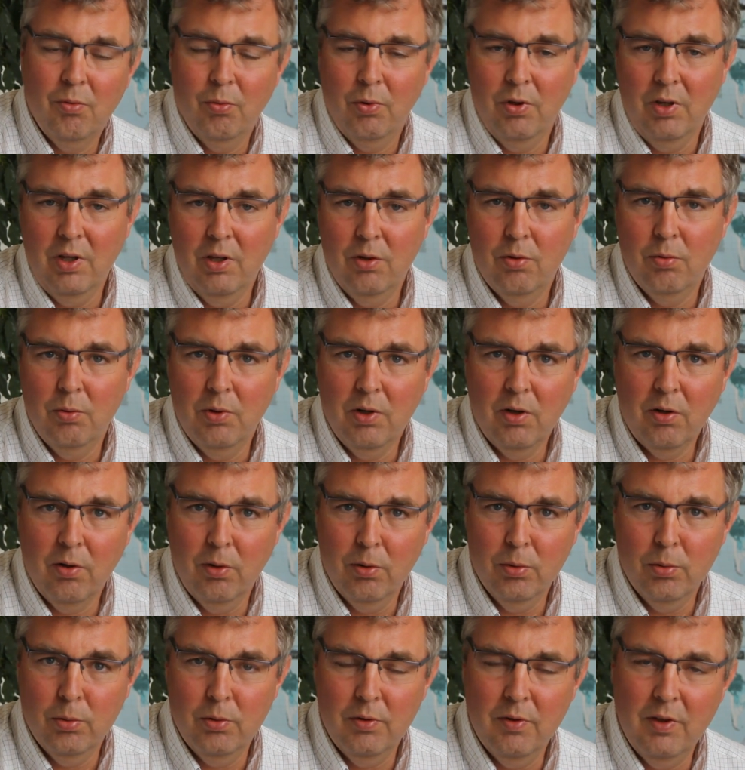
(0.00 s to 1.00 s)
we need to
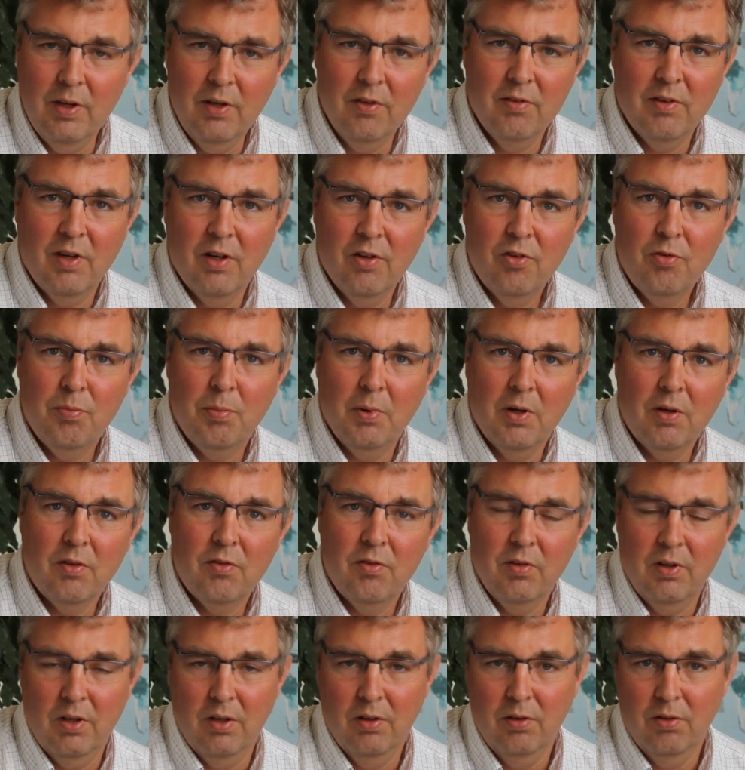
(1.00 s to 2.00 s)
include these
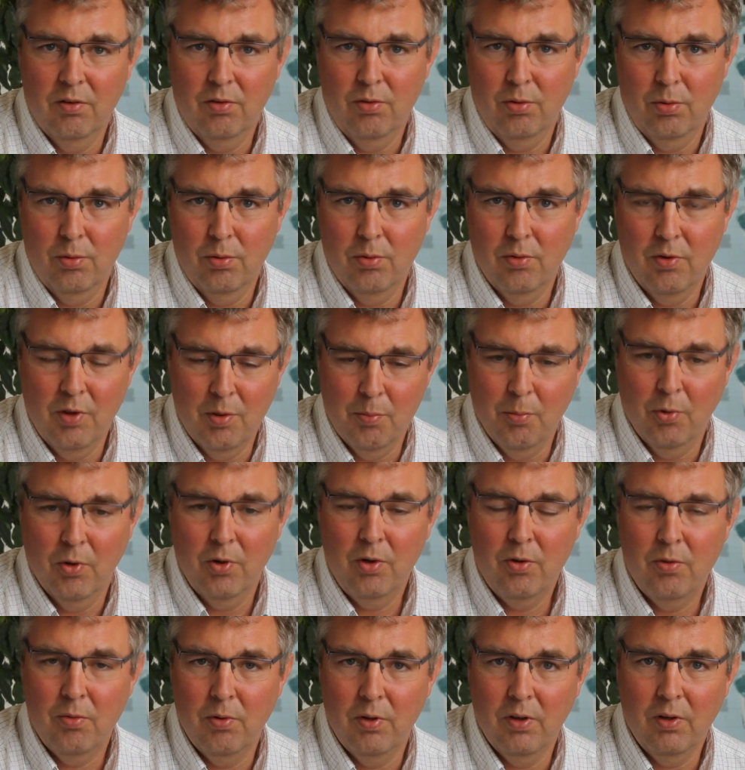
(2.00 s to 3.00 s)
aspects into the
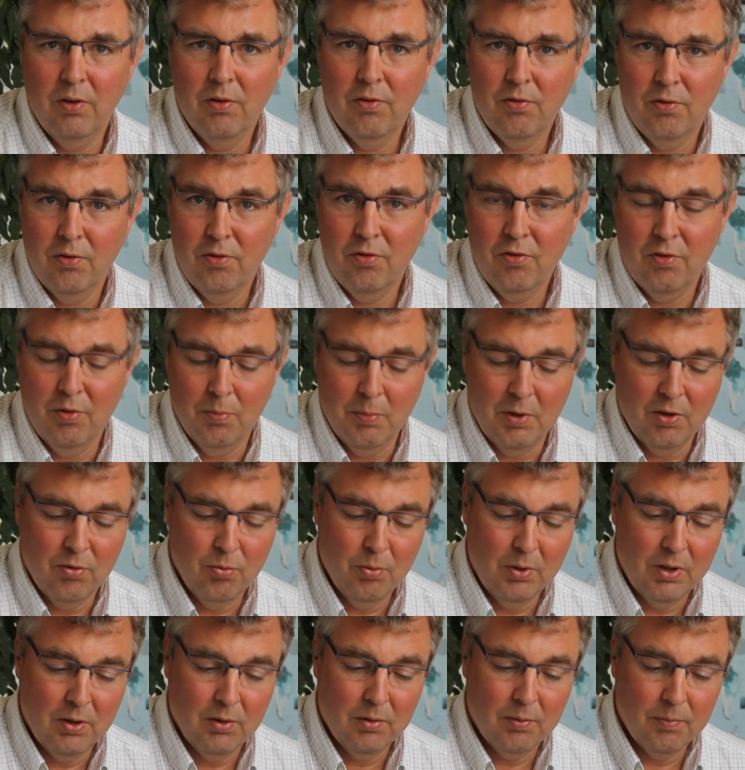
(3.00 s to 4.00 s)
monitoring system as
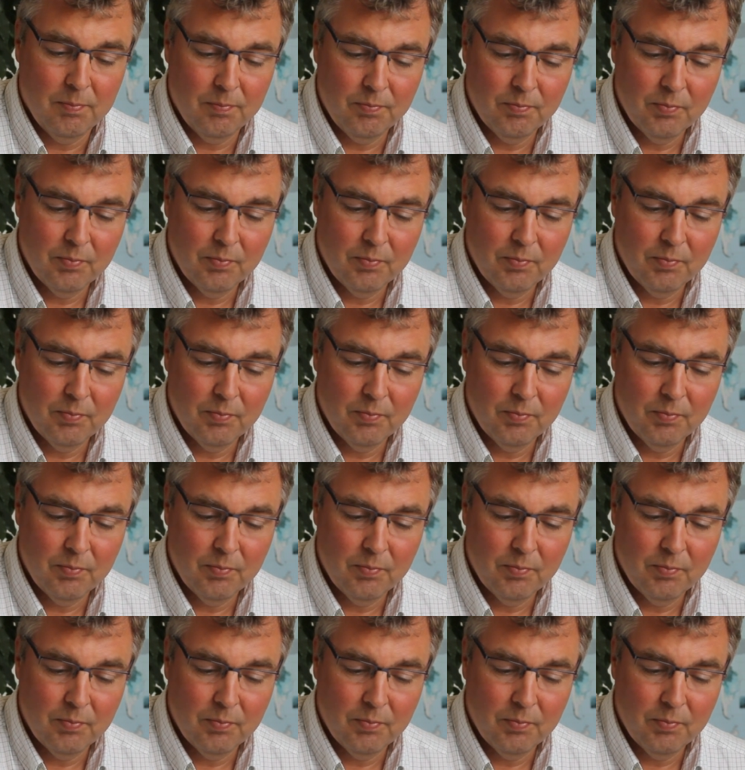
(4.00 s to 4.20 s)
well.